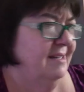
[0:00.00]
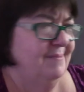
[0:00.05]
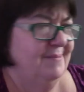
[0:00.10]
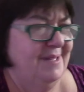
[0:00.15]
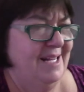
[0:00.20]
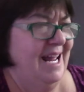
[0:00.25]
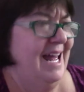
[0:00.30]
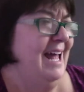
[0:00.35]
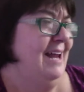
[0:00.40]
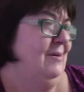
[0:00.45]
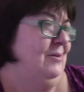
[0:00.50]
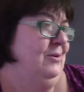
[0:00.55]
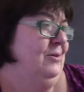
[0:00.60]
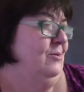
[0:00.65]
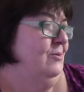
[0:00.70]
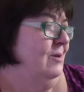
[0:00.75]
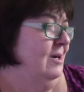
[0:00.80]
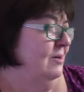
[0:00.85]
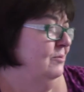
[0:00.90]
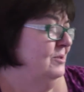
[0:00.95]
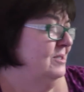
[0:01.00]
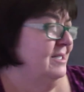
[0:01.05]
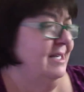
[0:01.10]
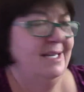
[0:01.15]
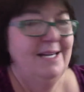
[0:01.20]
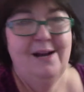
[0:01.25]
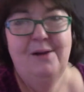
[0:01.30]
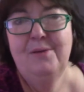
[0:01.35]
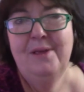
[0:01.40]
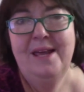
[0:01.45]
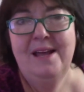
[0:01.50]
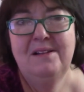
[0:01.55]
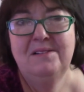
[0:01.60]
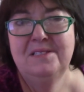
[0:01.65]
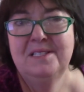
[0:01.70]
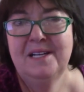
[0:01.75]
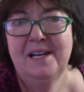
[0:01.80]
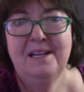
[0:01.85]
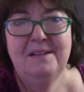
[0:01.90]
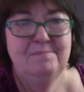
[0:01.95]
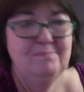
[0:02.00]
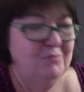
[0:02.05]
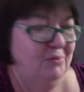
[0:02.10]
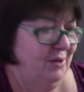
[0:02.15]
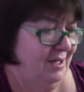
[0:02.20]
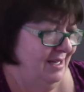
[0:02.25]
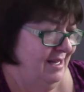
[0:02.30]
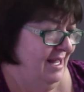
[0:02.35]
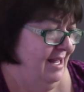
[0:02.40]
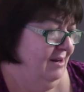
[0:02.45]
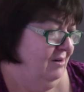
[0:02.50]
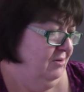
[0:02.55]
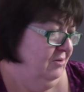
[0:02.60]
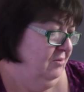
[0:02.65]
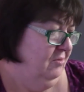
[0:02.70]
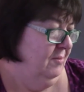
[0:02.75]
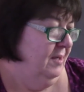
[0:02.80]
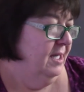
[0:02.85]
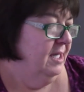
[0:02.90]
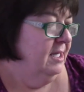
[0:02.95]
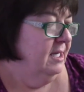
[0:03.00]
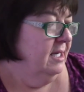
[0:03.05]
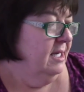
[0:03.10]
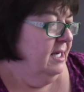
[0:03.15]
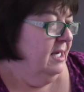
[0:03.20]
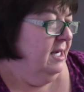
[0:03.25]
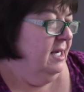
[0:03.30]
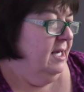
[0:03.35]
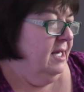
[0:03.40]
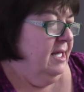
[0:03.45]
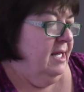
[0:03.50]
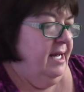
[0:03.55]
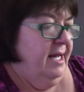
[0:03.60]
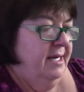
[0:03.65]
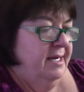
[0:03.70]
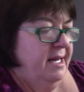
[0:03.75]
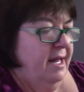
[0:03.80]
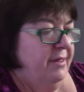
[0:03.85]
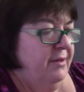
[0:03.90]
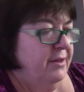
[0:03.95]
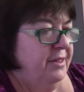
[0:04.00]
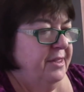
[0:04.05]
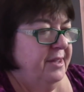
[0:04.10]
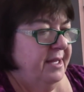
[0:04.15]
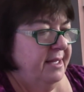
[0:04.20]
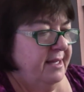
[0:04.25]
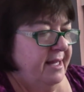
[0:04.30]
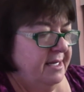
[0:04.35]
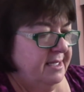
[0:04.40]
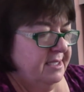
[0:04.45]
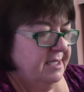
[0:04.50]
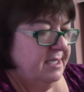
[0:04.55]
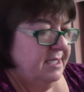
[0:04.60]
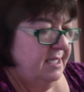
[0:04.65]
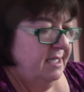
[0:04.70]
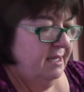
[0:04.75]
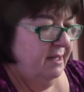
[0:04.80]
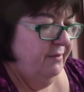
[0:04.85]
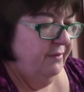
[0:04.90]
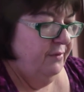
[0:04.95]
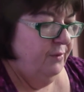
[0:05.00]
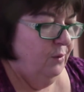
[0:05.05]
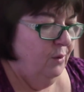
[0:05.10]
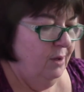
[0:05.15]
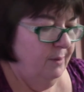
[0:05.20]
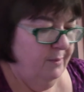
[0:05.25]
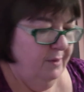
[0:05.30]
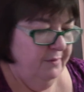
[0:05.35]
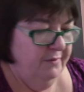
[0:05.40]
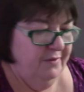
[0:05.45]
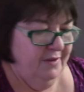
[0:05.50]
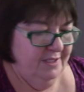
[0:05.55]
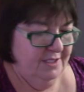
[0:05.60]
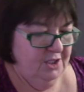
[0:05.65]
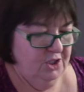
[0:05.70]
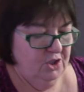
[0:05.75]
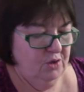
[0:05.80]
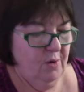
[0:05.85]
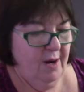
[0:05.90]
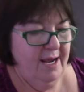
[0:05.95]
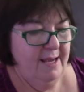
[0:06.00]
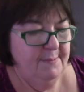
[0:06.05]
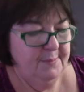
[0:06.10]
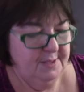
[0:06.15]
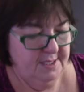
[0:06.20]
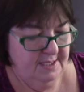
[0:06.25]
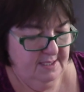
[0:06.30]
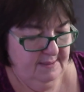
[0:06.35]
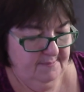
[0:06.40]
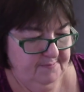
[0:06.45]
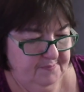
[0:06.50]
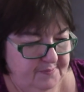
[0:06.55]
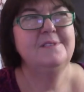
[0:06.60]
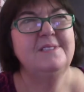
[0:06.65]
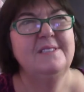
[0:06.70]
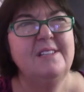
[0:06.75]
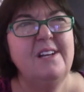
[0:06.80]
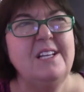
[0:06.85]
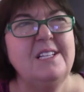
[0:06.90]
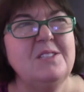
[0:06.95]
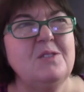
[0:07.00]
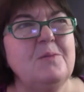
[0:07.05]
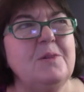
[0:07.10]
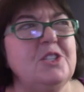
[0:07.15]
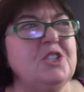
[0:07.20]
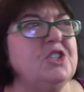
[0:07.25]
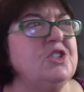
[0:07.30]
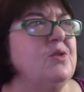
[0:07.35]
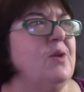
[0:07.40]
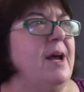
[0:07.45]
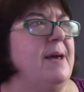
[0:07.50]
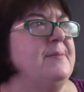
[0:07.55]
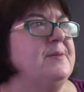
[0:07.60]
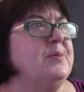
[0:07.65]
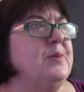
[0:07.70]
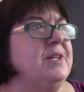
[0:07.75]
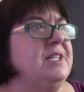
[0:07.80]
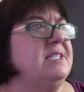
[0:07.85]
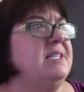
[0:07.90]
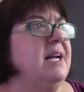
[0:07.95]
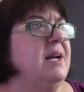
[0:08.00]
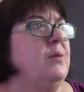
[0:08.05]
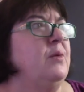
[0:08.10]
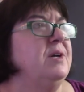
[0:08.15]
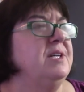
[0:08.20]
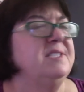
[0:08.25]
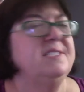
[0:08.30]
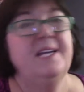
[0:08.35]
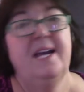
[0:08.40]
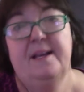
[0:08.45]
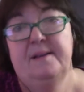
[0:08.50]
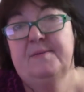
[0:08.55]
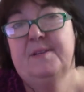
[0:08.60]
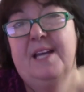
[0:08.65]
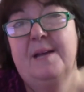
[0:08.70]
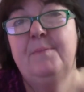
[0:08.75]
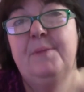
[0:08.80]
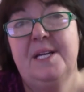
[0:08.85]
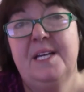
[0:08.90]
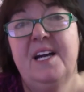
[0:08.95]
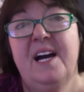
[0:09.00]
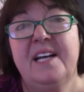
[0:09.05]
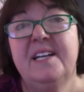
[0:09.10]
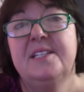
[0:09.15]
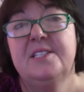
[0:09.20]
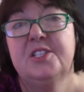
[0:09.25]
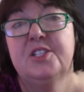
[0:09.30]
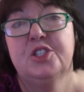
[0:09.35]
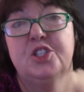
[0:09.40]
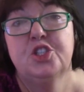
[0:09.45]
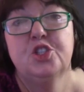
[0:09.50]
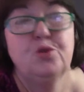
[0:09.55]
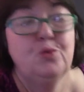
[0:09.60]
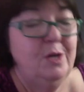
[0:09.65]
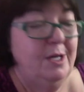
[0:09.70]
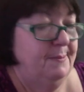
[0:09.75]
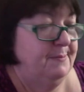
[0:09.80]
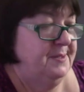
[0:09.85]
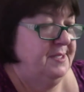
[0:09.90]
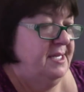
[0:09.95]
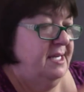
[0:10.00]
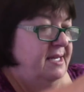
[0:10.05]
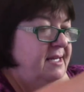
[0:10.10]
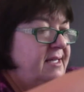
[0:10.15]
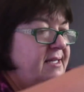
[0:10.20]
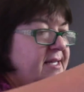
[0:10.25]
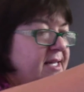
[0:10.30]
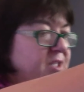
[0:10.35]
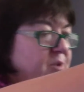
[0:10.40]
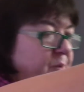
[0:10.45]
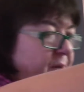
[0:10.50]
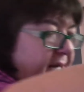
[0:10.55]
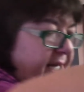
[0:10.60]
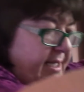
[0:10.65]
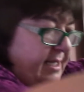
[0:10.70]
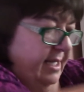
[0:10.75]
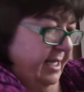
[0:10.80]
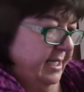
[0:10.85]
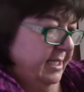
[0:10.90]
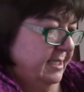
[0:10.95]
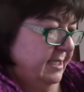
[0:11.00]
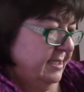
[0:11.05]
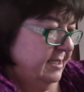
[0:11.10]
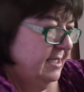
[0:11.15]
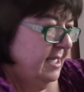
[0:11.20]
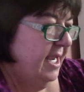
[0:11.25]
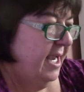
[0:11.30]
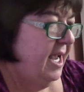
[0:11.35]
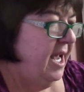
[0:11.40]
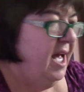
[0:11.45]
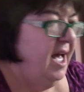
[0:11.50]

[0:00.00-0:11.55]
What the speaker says: I don't know. I was like, how the hell did I bring that home? Another thing that is in the form of stripes. Not so much stripes. What is it I want to say? Can be cut into strips. I think that's what I'd like to say.